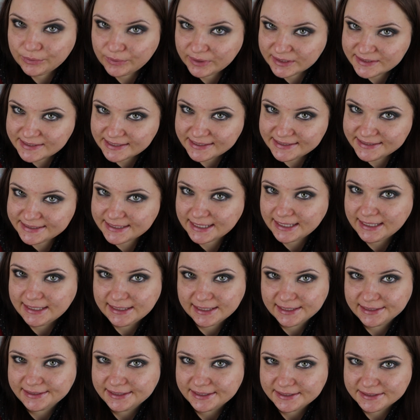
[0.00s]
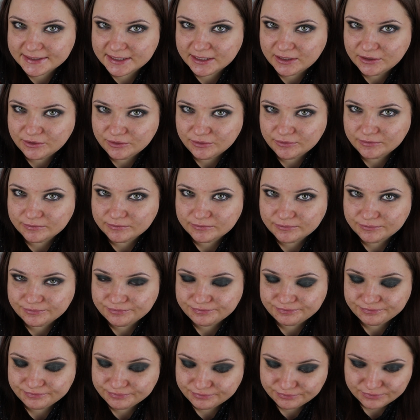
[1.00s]
do as I say, not as I do,
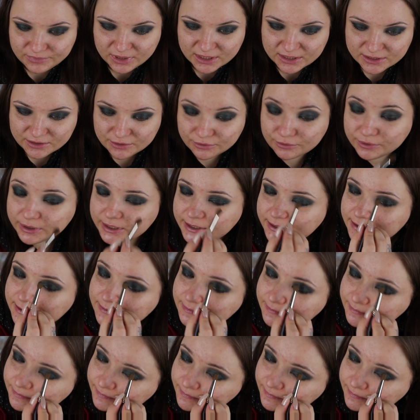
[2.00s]
as always.